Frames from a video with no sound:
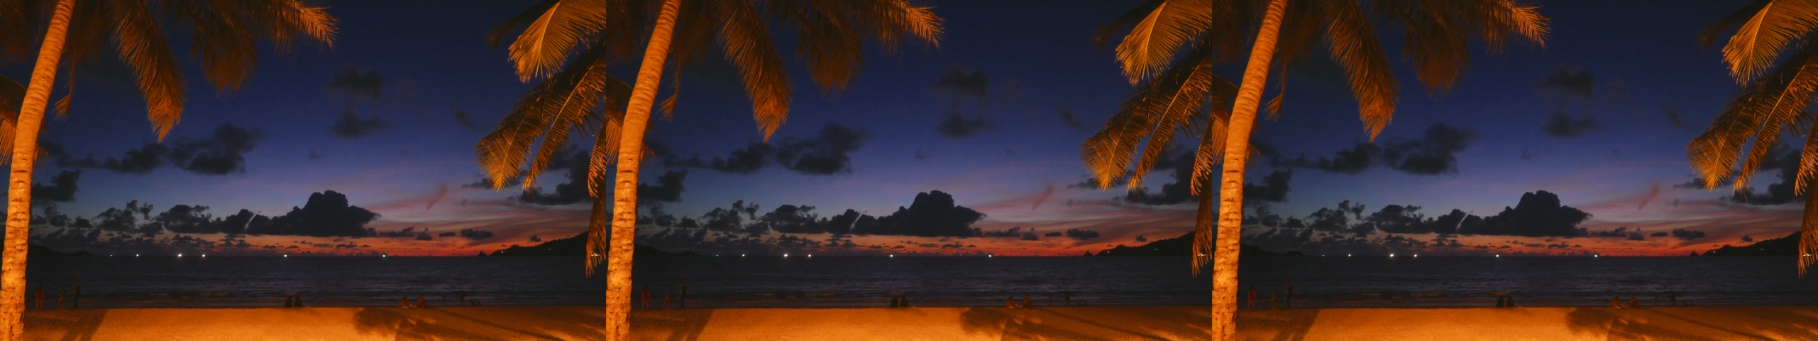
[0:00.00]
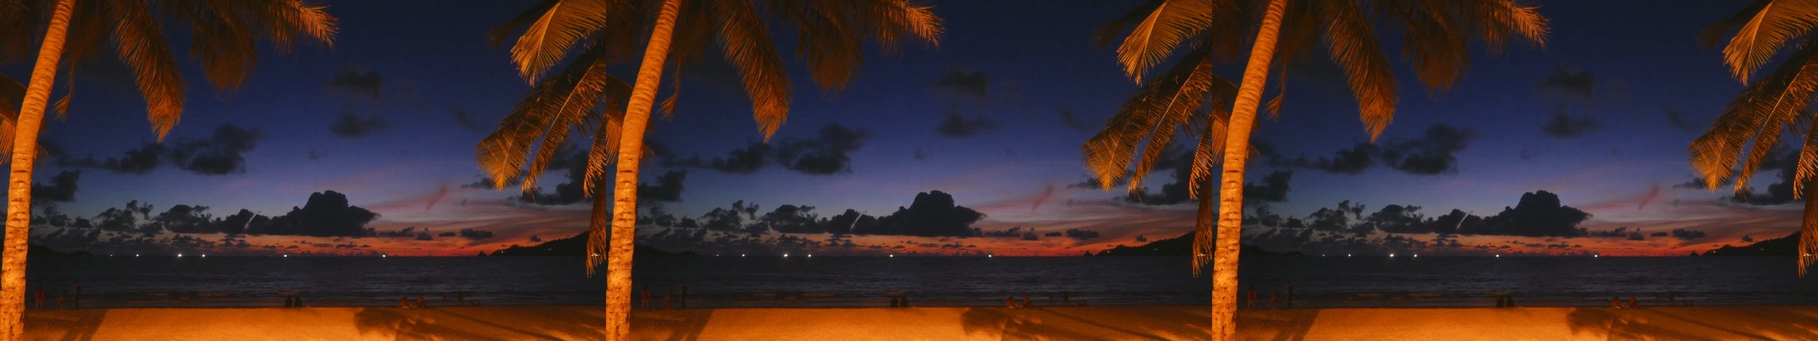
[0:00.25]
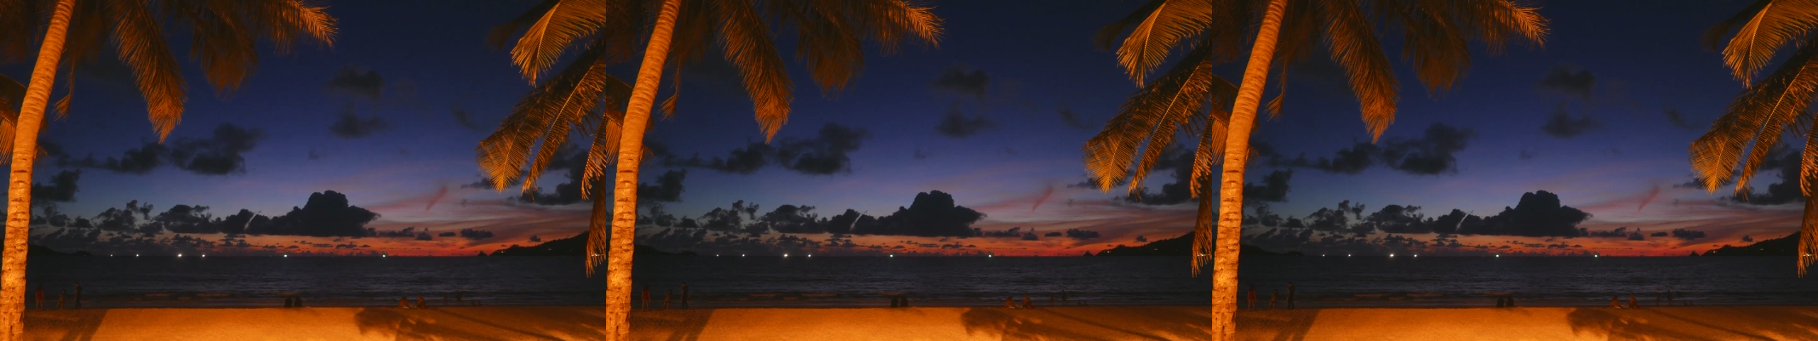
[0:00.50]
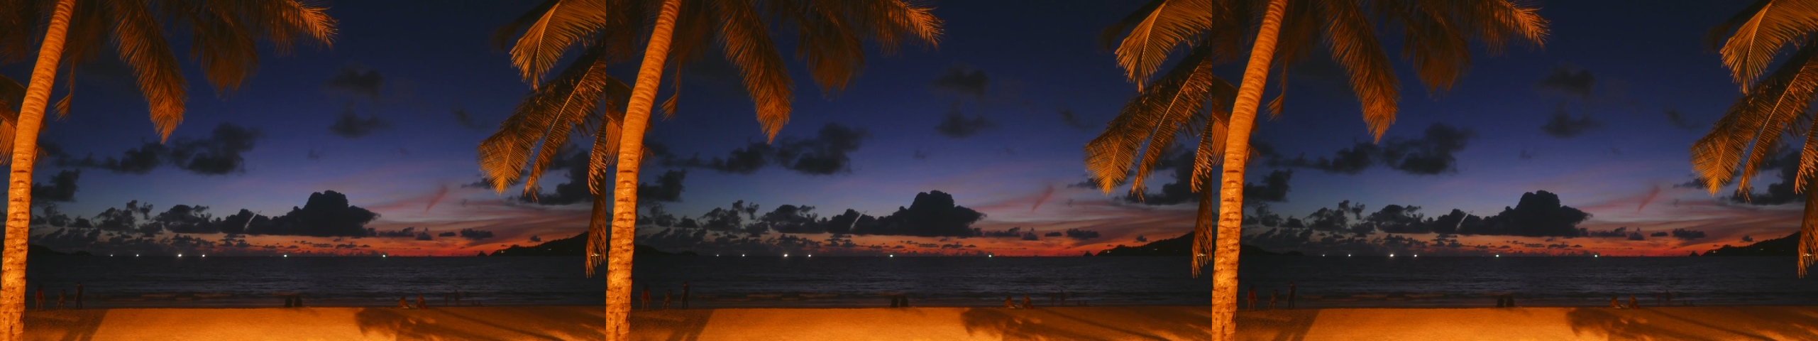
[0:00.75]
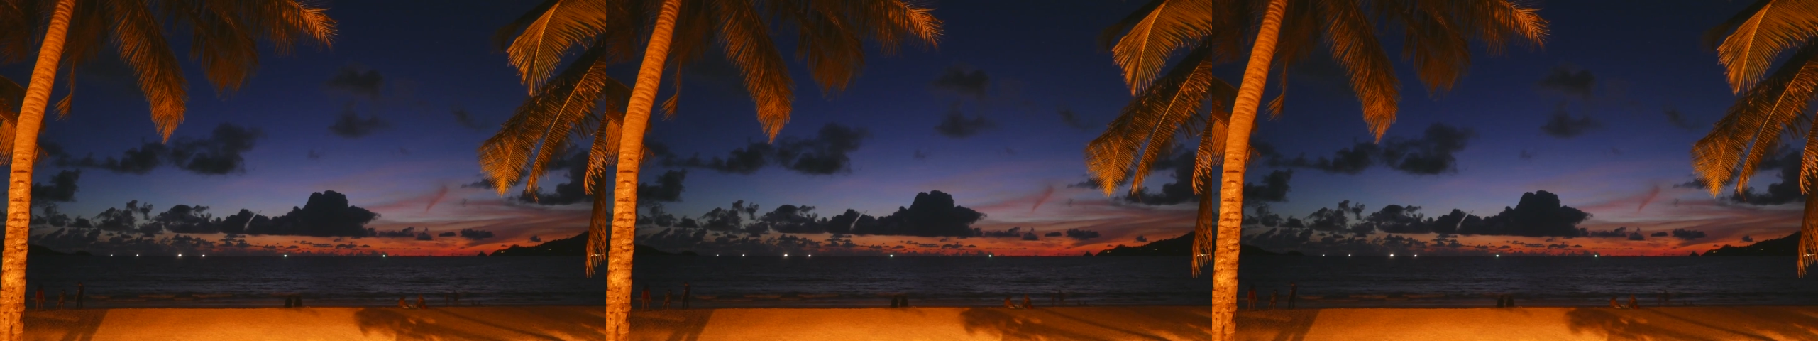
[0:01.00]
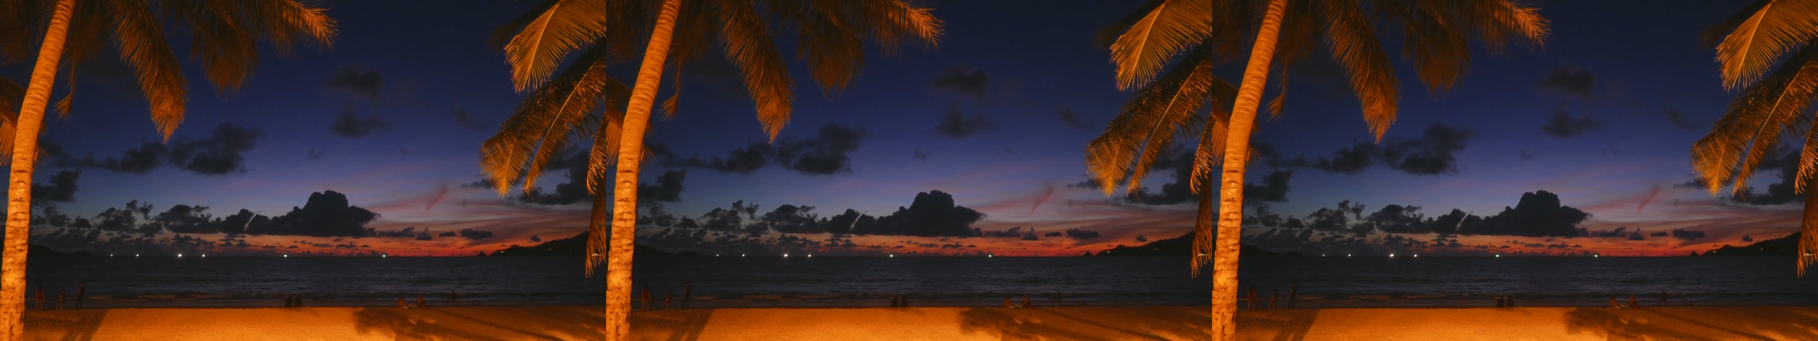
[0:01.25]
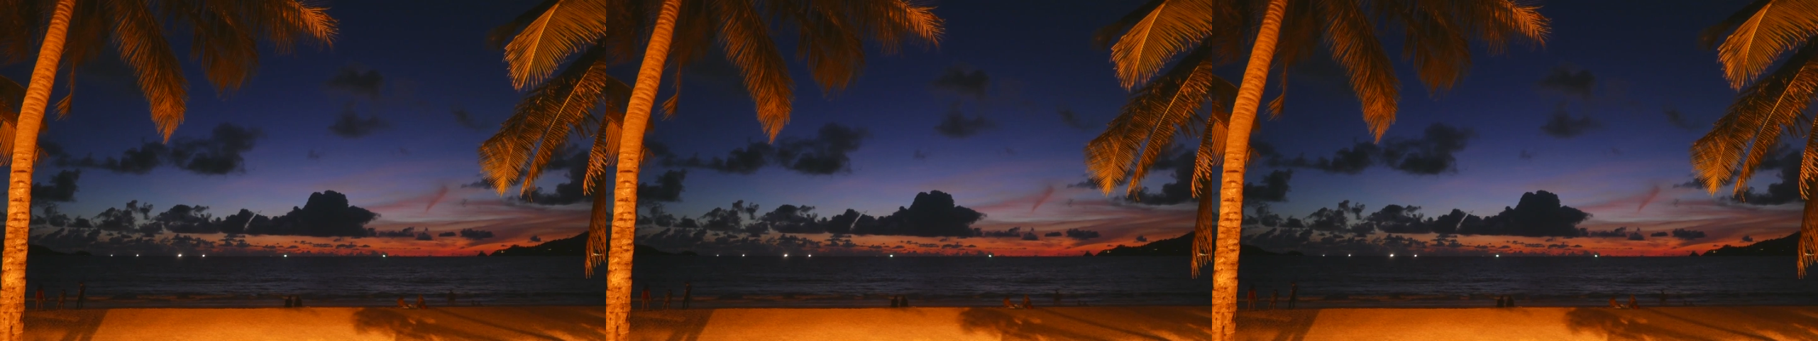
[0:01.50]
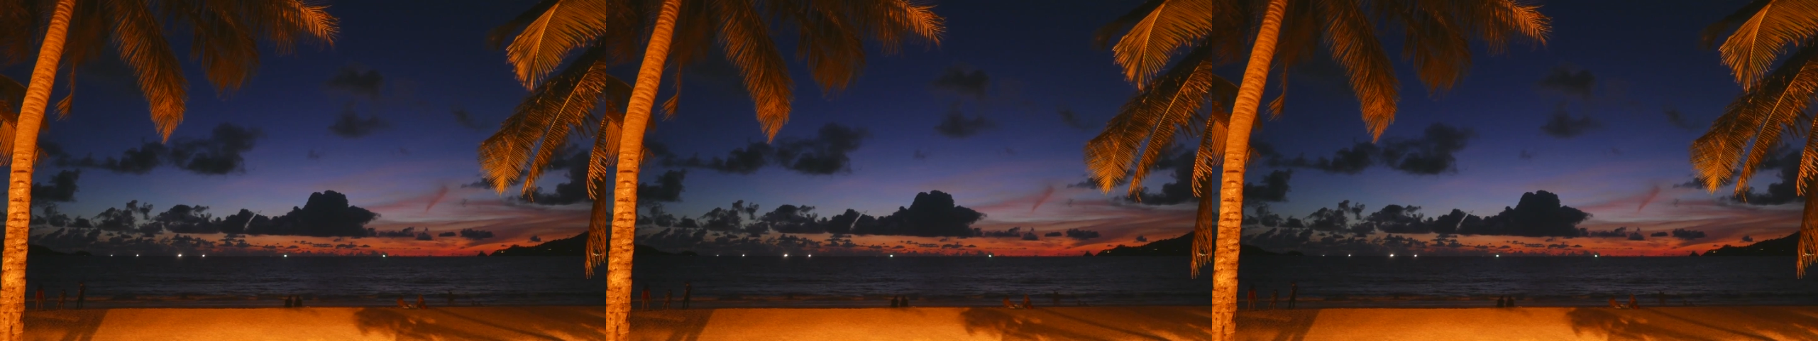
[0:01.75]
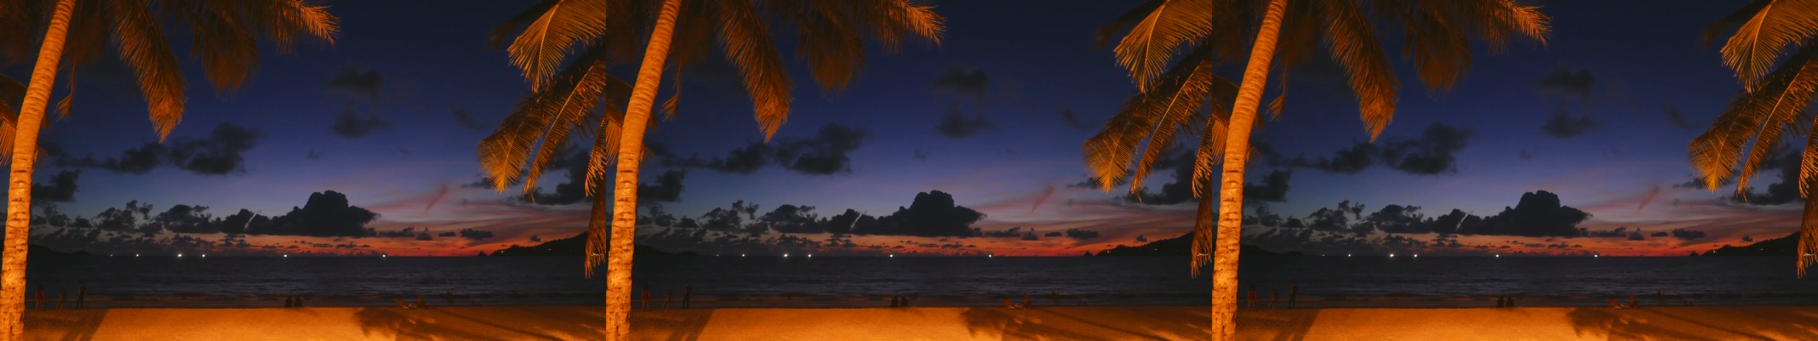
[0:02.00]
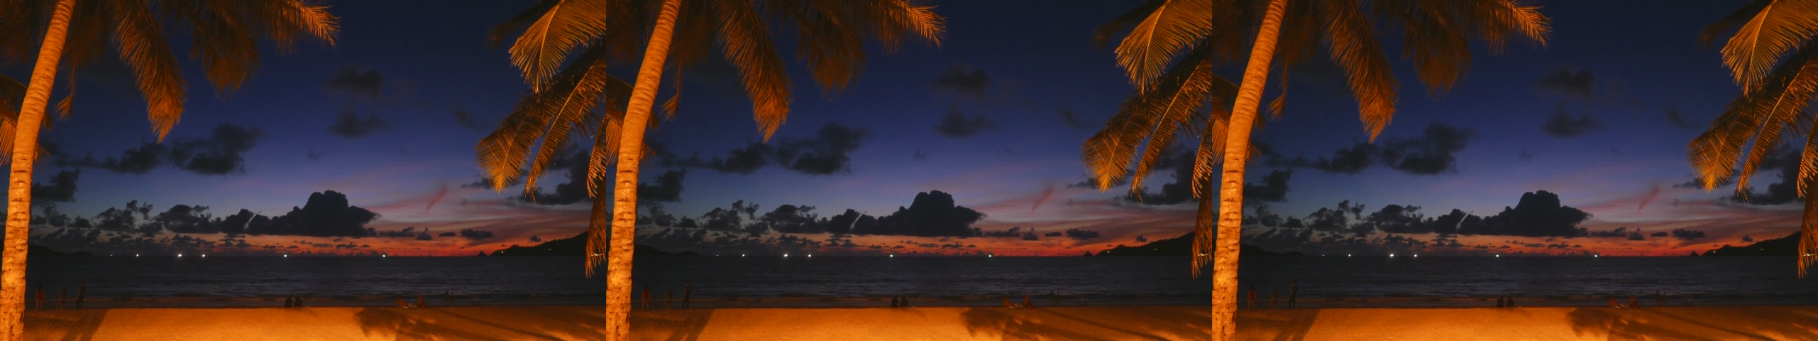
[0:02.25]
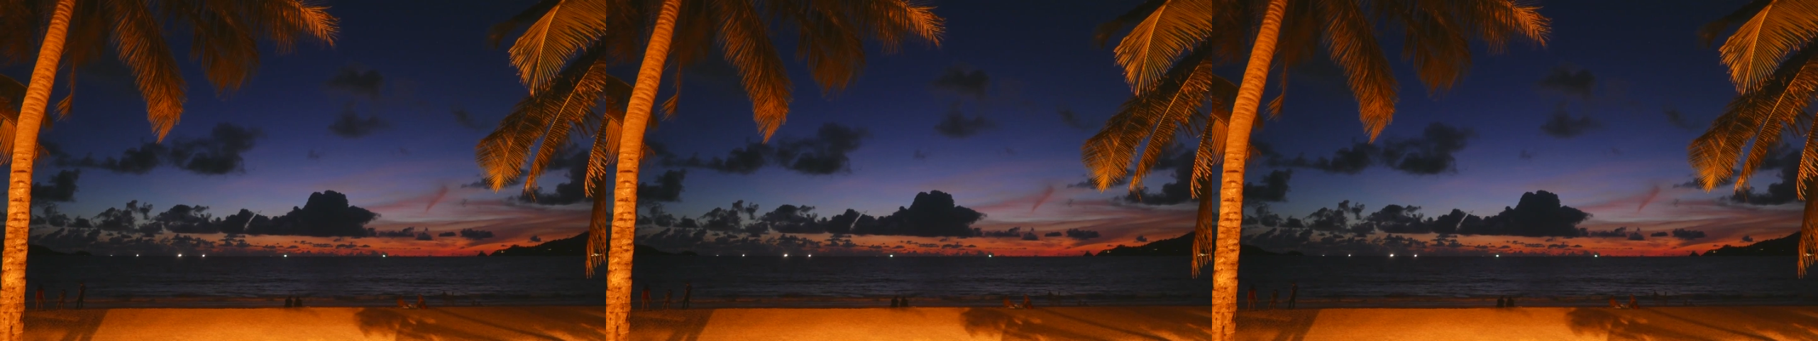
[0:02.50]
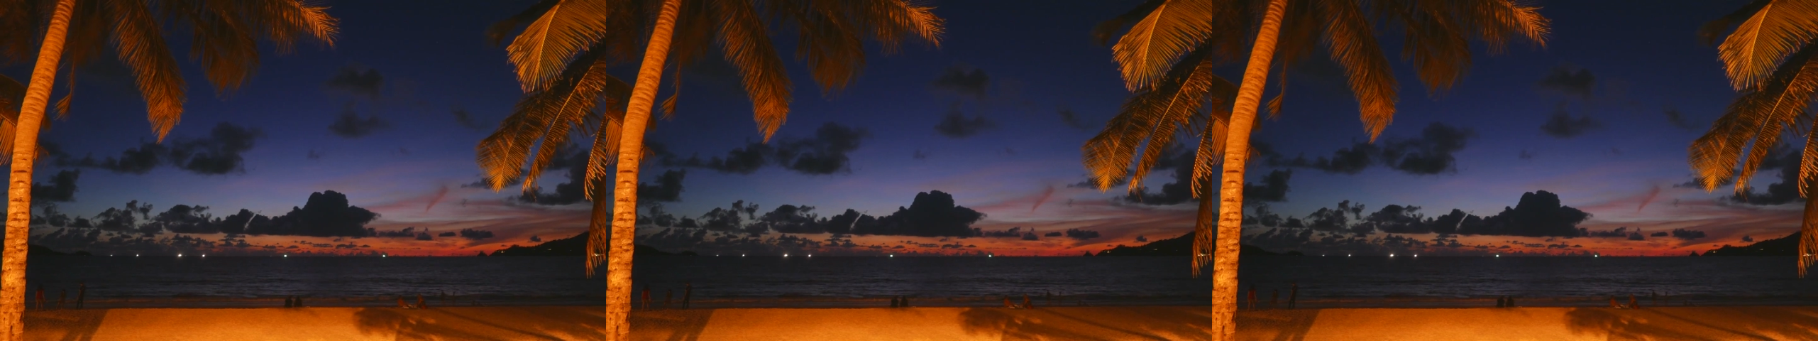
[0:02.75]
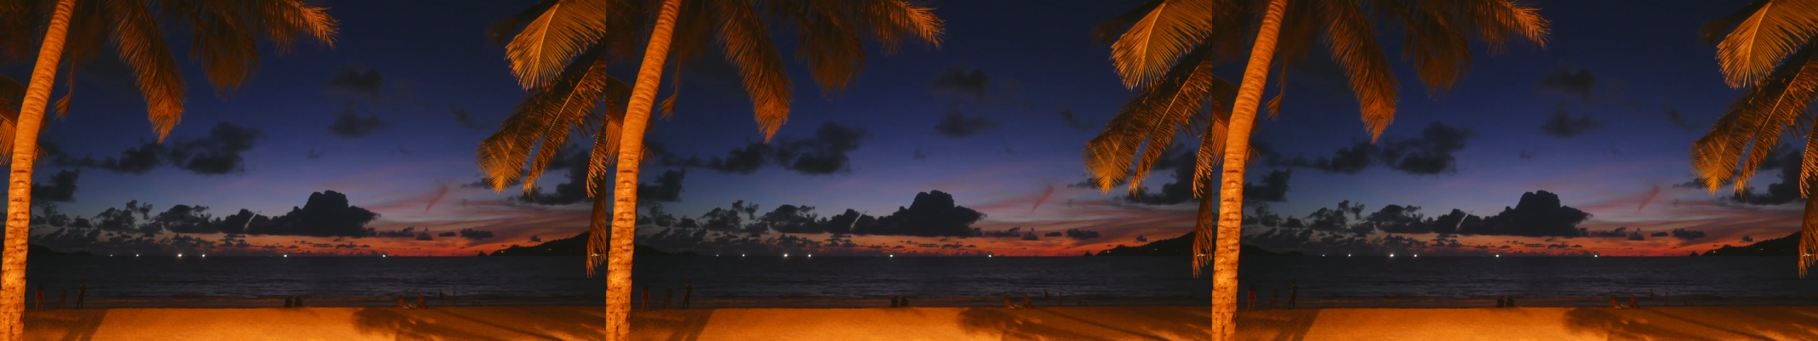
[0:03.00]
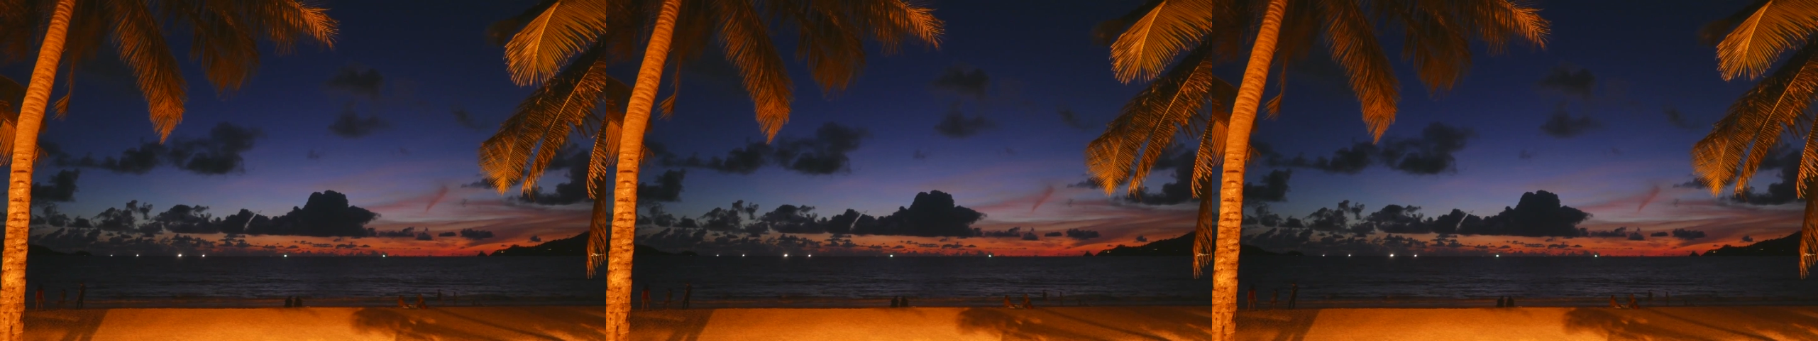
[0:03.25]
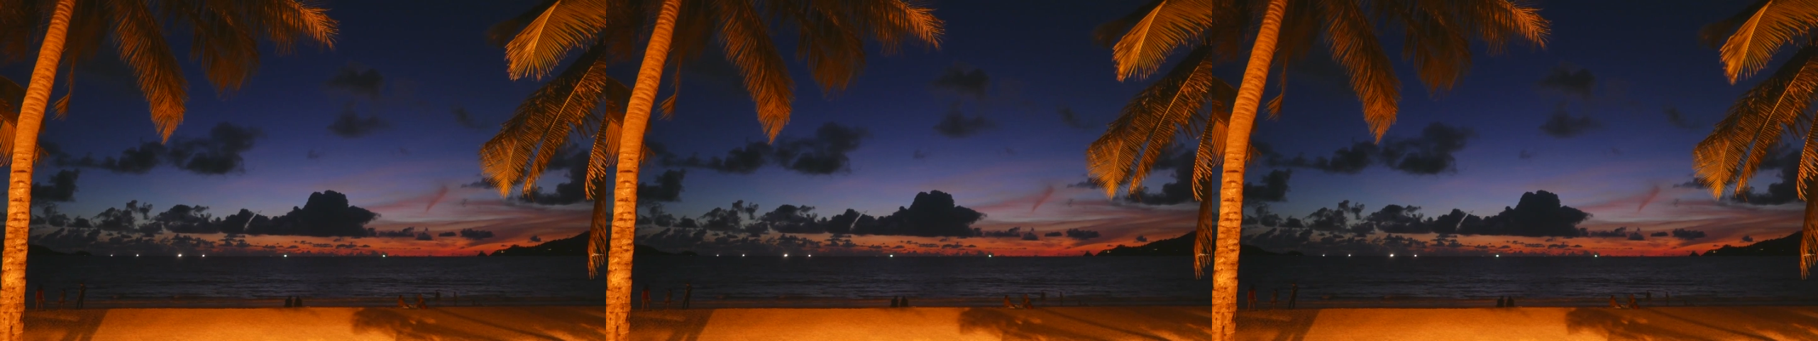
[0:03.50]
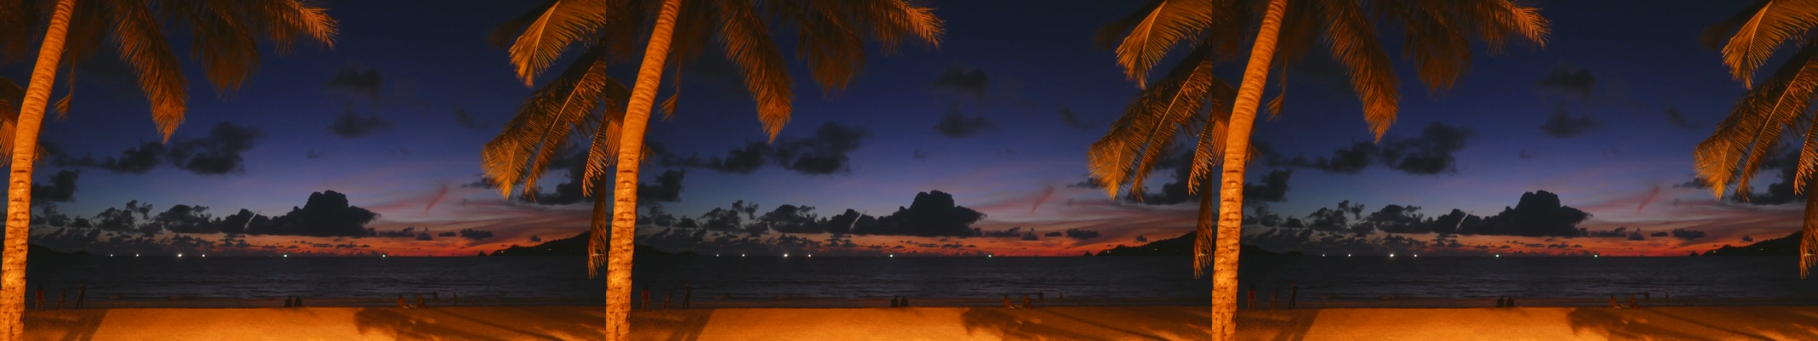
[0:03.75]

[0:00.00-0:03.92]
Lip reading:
(no speaker visible)